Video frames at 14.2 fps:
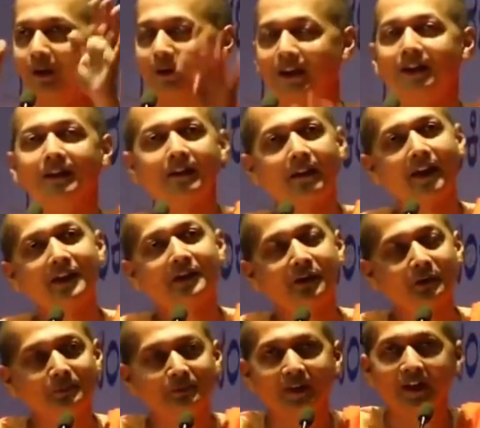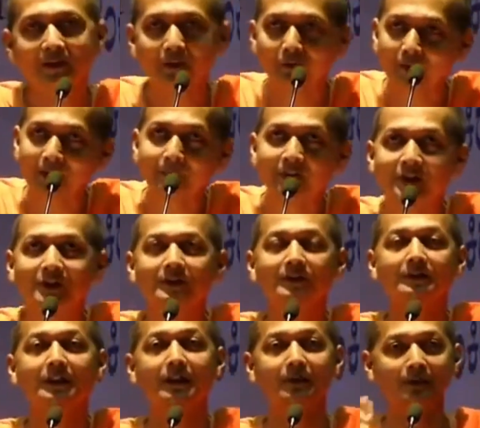Okay. Thank you. Thank you very much.
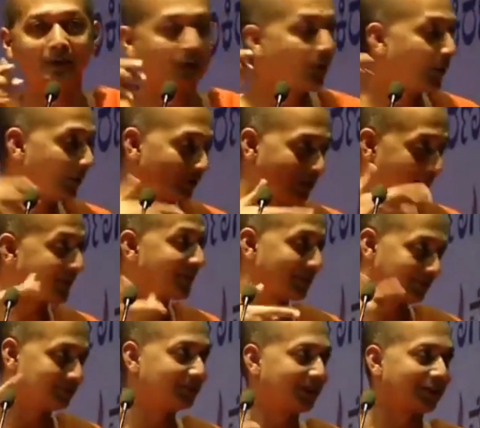Now we'll go on to the next.